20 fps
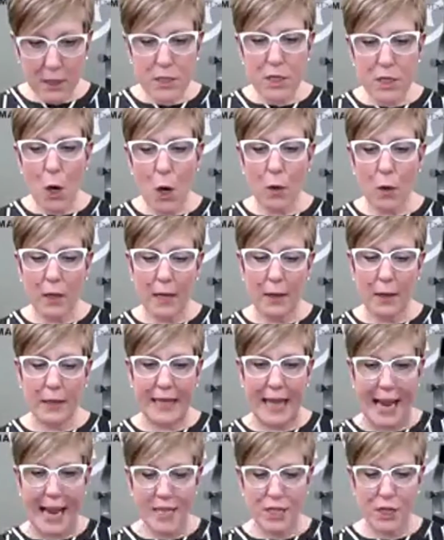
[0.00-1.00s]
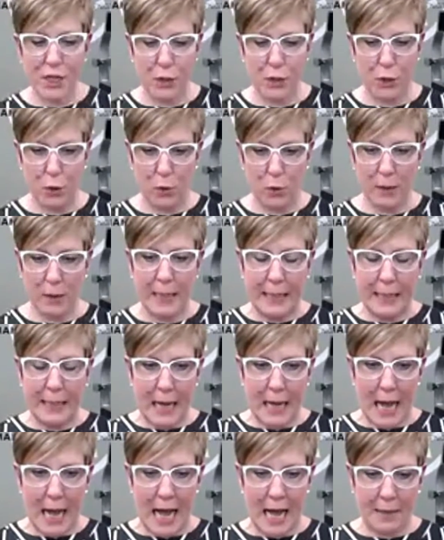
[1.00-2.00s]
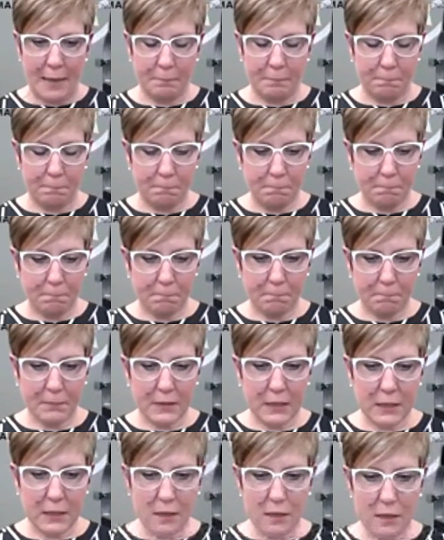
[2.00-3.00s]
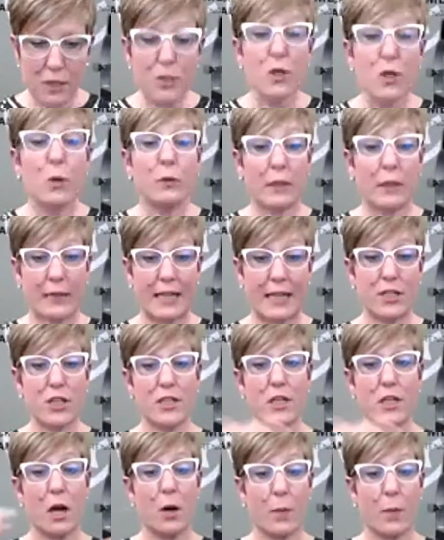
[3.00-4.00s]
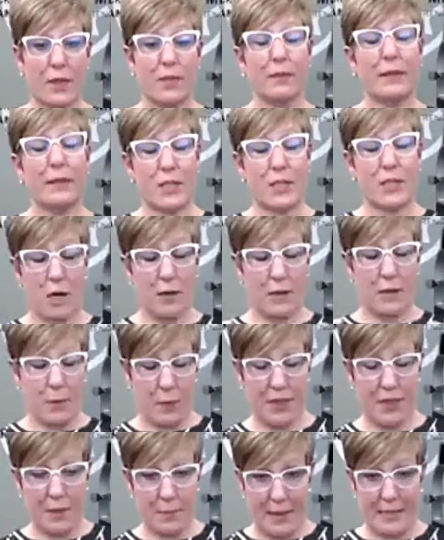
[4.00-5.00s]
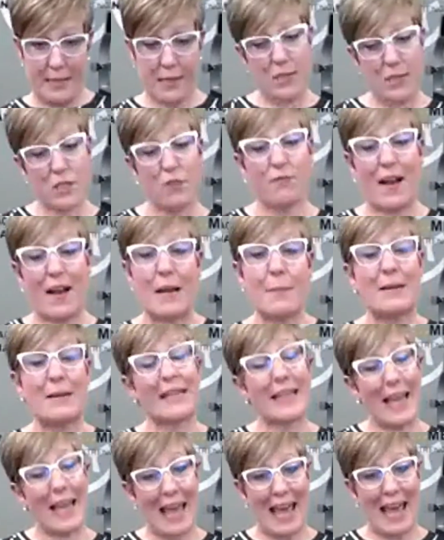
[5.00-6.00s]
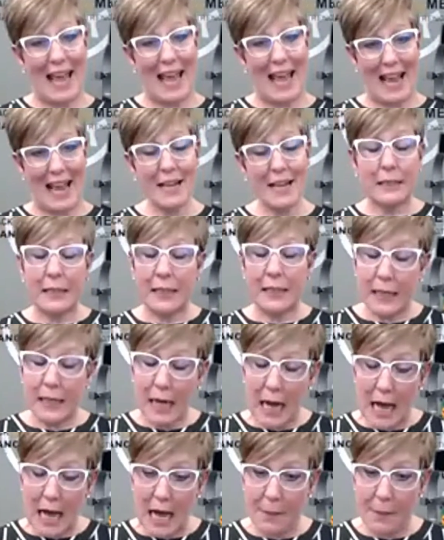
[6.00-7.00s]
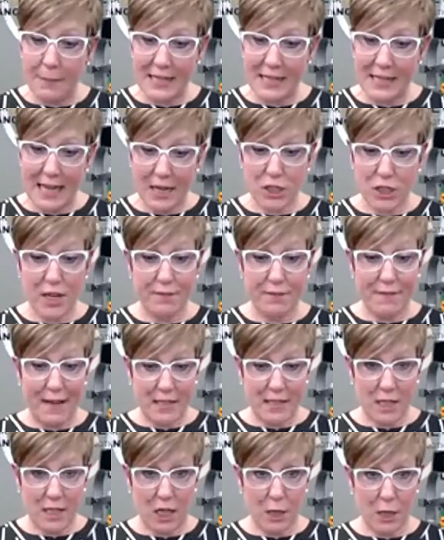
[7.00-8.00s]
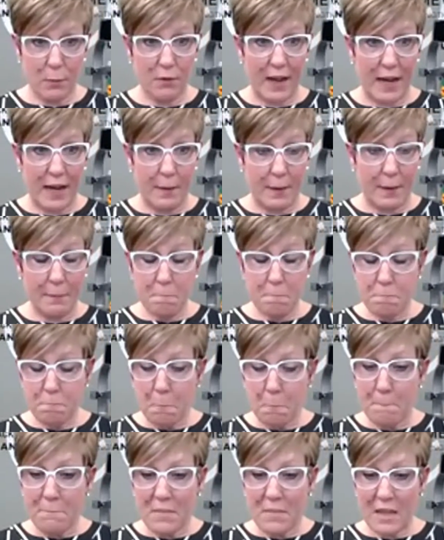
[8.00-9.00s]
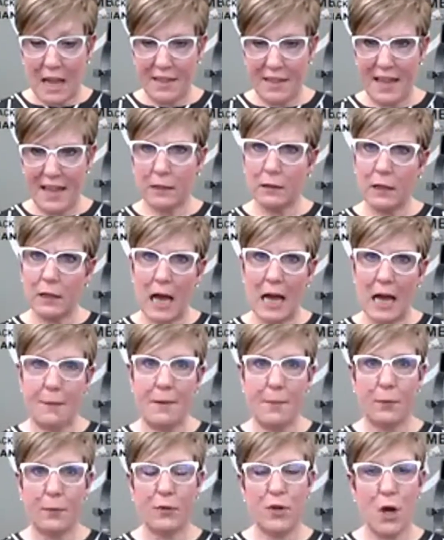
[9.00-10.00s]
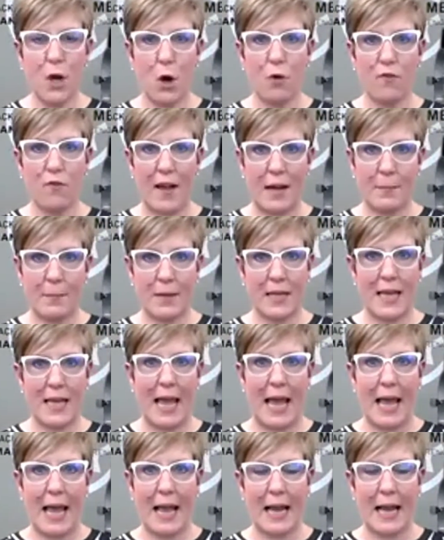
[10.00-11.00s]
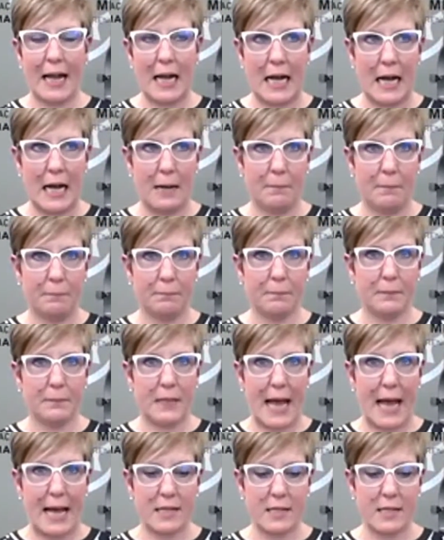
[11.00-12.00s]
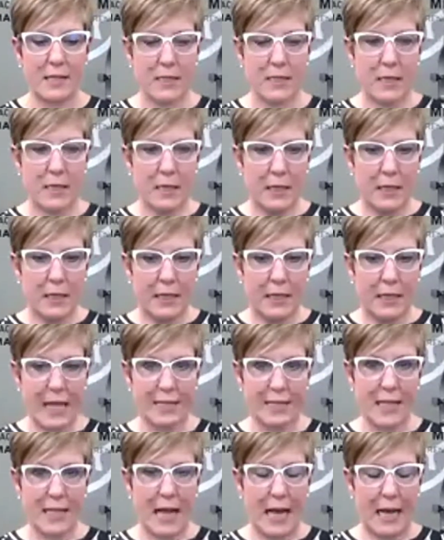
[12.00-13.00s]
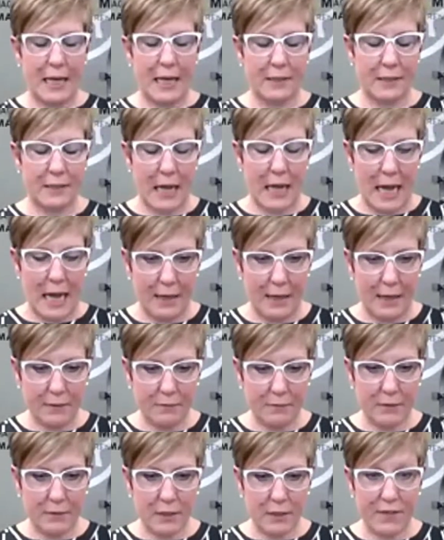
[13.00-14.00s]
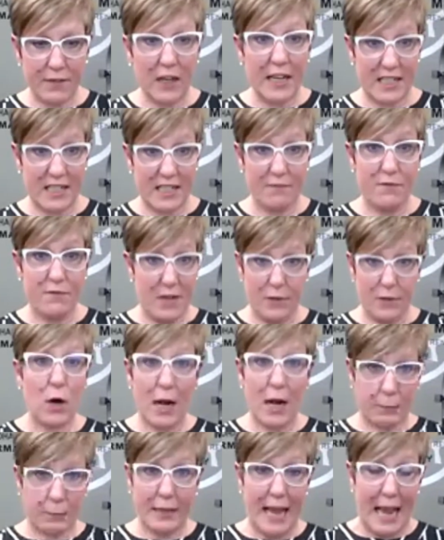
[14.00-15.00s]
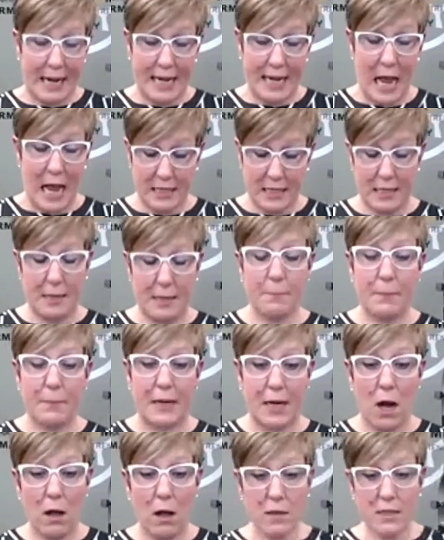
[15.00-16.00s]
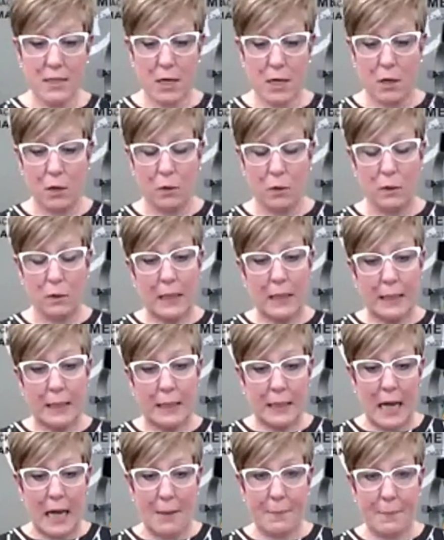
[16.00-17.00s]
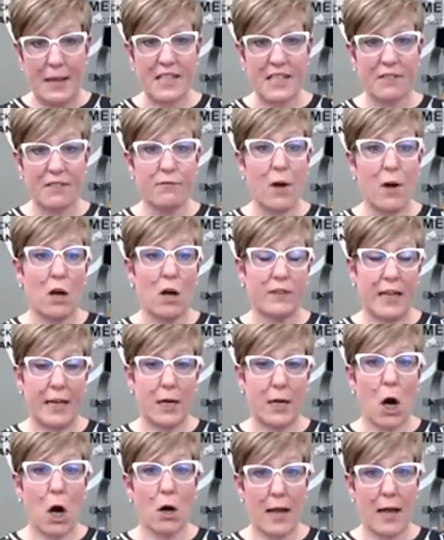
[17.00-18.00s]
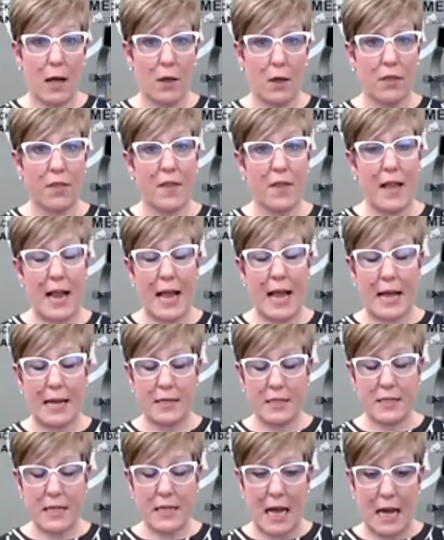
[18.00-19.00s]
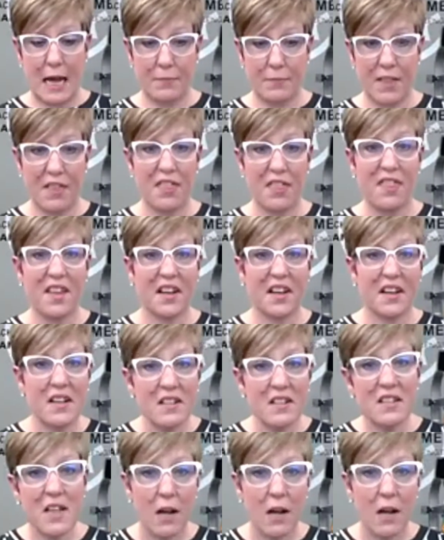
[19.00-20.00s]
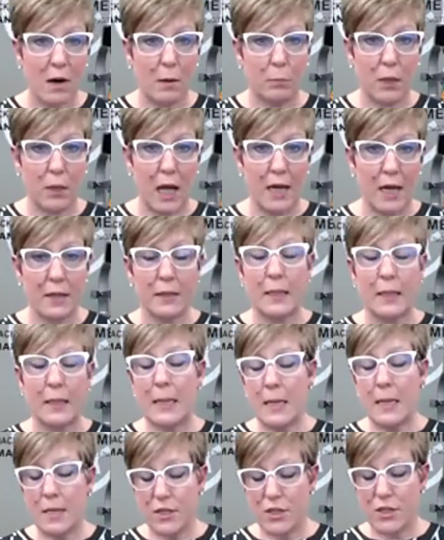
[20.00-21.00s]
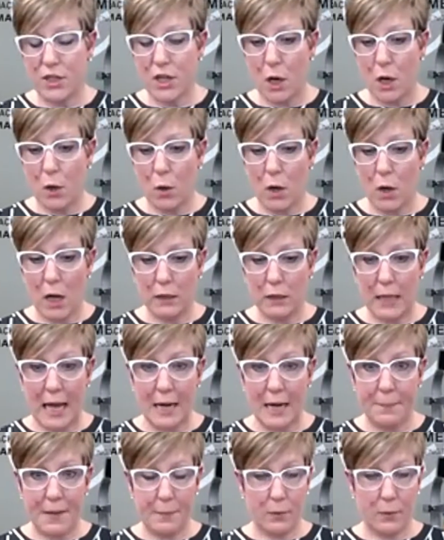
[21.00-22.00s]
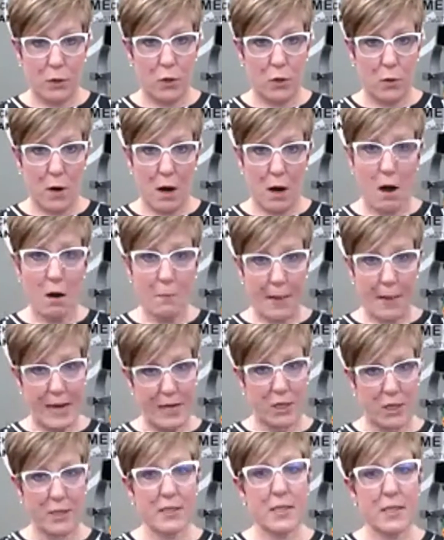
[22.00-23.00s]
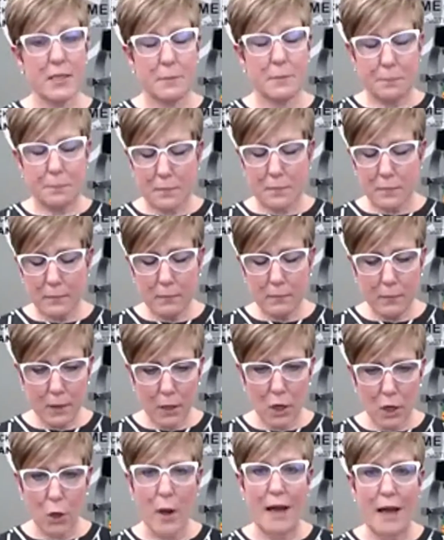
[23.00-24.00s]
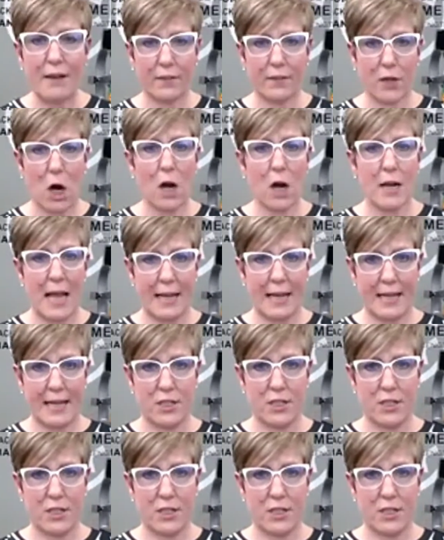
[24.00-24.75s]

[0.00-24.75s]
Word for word: So K2, um, so let's start with, let's start with the basics. So vitamin K um, is actually a fat soluble vitamin. I think a lot of people know vitamin K um, as it's a, a very it's incredibly antioxidant, but it also um, is involved in heart health and um, the thickness of our blood. So a lot of people who are heart patients or who have a cardiac